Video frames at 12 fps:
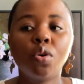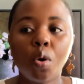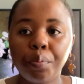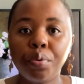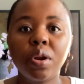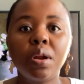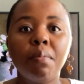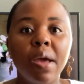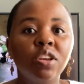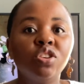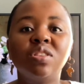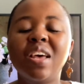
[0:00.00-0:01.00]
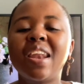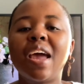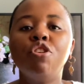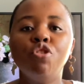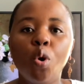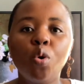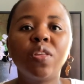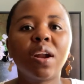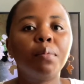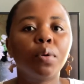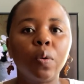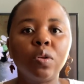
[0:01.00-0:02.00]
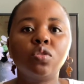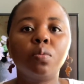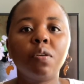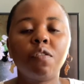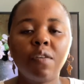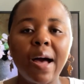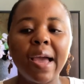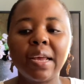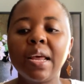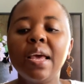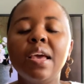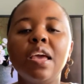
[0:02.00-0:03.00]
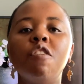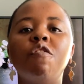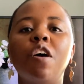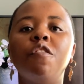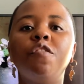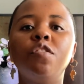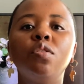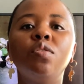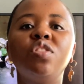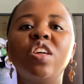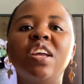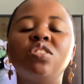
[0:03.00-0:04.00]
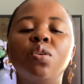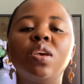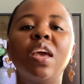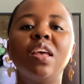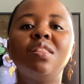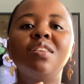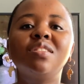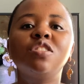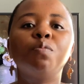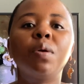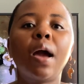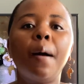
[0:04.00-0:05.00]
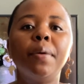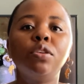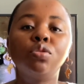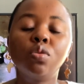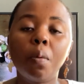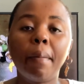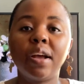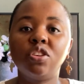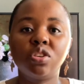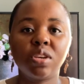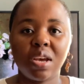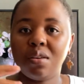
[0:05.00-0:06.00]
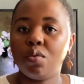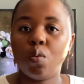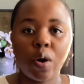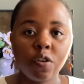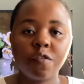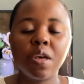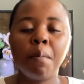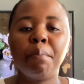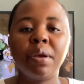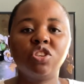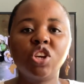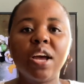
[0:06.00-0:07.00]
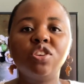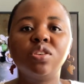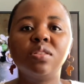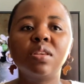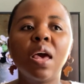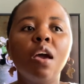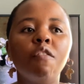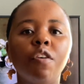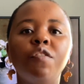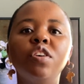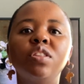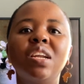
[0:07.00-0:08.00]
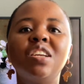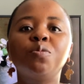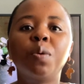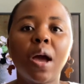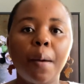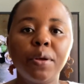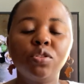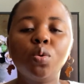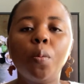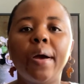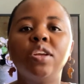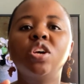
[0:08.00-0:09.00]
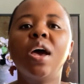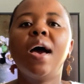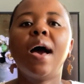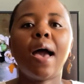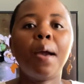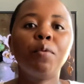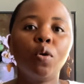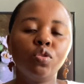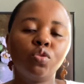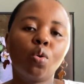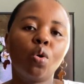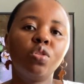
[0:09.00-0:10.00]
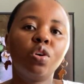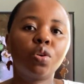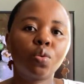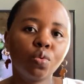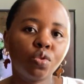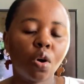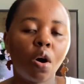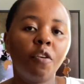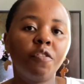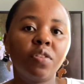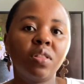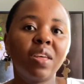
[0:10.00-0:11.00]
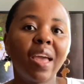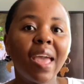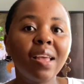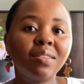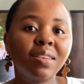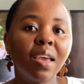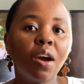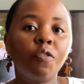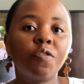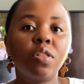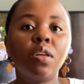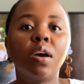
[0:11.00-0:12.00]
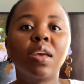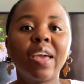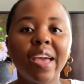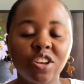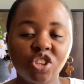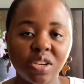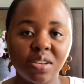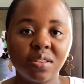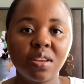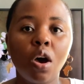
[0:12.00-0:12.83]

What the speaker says: put in measures, and I know that I'm going to be fine. If I feel that, okay, this is becoming too much, one of them being charges, if I feel that it's becoming too much, I'm going to go the route of the cashiers.